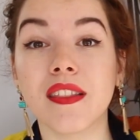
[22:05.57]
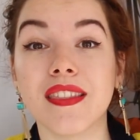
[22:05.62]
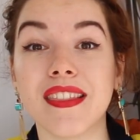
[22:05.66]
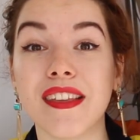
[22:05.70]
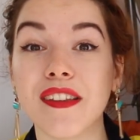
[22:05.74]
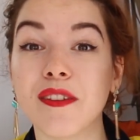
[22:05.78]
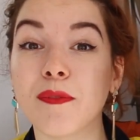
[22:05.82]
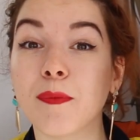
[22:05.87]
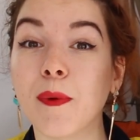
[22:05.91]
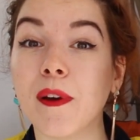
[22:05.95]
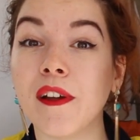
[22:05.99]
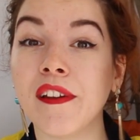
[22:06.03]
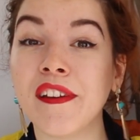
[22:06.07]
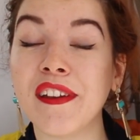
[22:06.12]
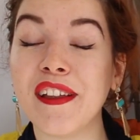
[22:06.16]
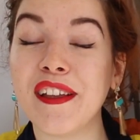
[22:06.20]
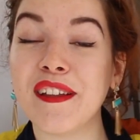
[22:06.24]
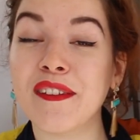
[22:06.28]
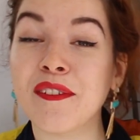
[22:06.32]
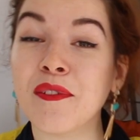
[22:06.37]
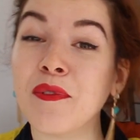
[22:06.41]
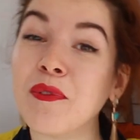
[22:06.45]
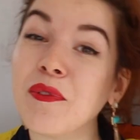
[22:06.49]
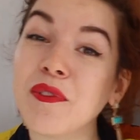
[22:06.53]
This one
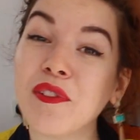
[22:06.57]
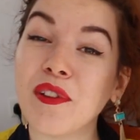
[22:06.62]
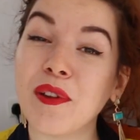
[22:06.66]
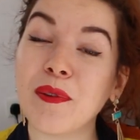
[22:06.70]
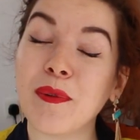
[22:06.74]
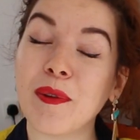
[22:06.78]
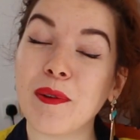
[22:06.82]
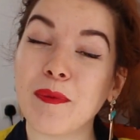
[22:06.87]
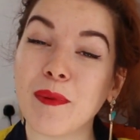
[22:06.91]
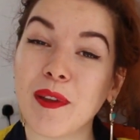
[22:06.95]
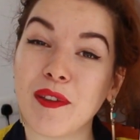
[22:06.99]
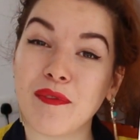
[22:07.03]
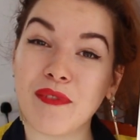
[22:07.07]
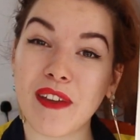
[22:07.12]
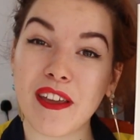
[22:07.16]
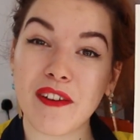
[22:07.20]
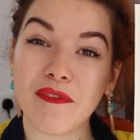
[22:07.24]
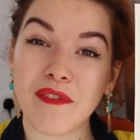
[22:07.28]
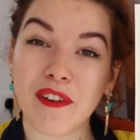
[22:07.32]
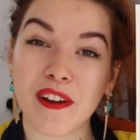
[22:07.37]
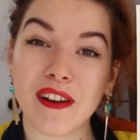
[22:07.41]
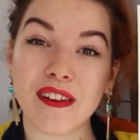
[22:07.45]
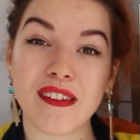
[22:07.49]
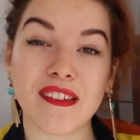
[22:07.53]
is also one of my
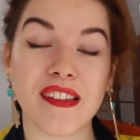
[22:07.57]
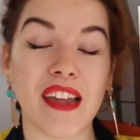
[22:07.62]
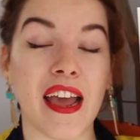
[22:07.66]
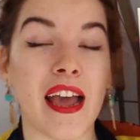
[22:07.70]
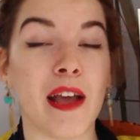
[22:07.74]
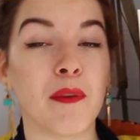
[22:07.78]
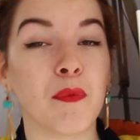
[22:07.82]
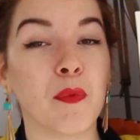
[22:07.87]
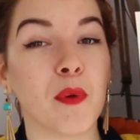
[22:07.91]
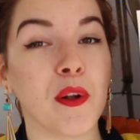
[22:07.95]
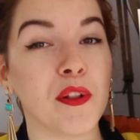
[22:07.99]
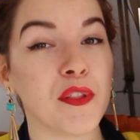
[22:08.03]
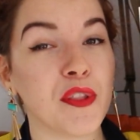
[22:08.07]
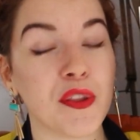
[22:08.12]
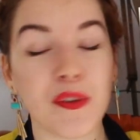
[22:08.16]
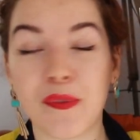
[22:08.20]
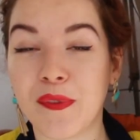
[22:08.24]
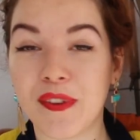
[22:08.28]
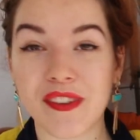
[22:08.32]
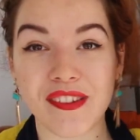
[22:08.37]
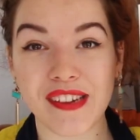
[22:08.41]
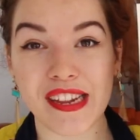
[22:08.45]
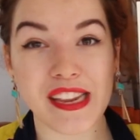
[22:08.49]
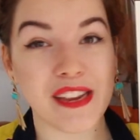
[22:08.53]
favourites, and one that
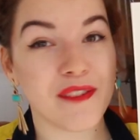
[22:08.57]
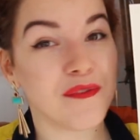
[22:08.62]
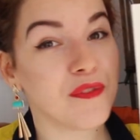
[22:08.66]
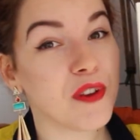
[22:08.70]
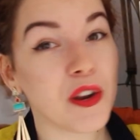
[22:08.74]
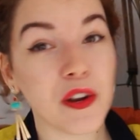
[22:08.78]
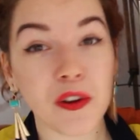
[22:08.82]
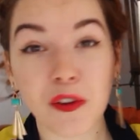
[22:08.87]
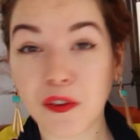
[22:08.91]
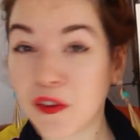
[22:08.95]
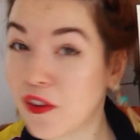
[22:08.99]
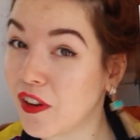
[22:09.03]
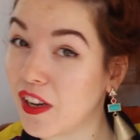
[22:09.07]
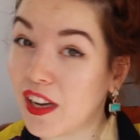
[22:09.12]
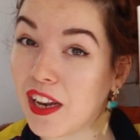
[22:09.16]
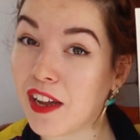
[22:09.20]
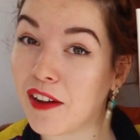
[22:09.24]
received a lot of